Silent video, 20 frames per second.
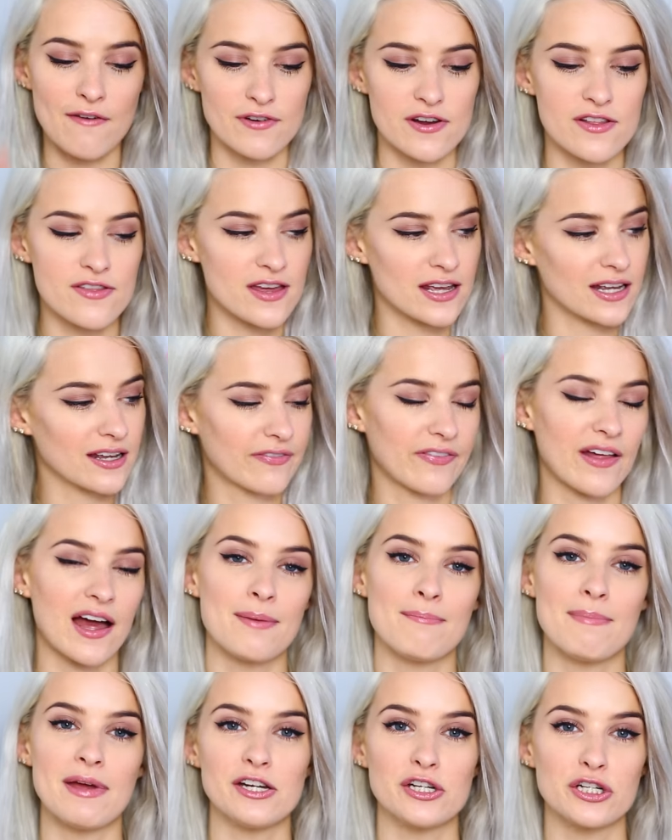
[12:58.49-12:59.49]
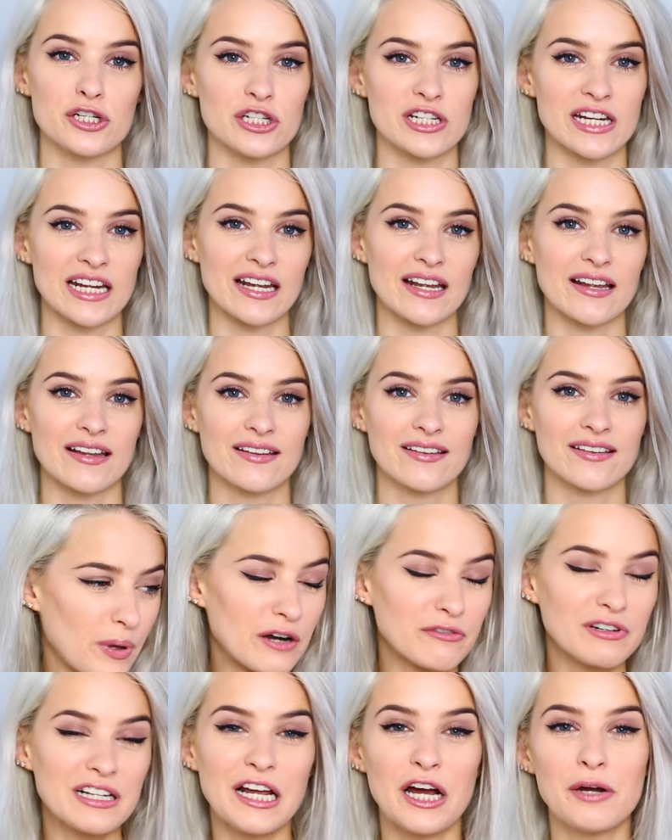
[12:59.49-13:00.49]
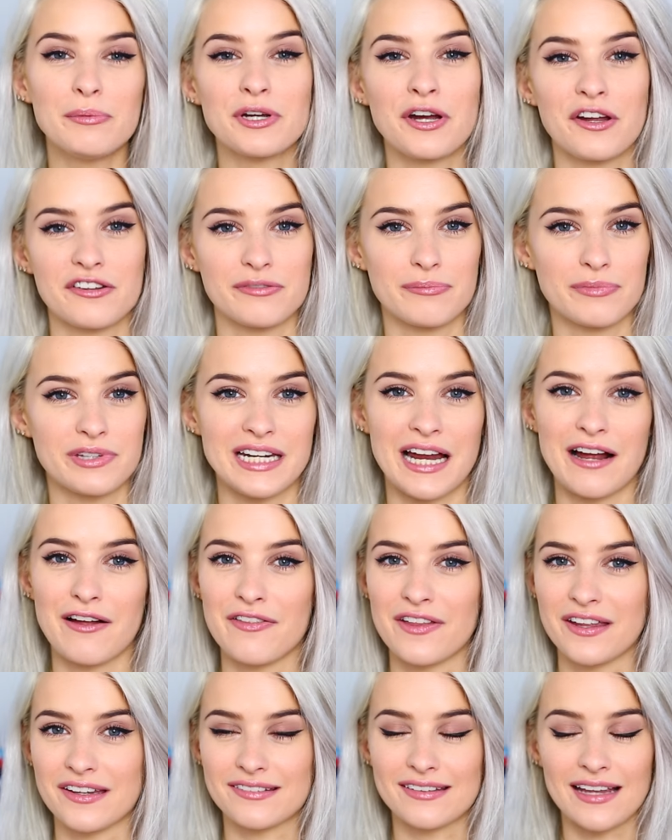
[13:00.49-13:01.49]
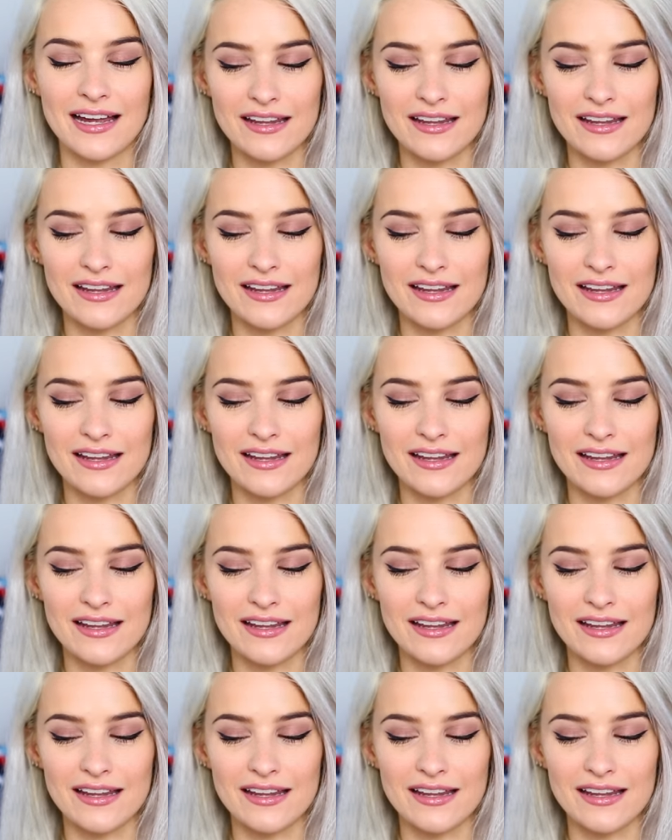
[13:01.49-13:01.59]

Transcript: everything that I mentioned here. But I really hope you got something out of this.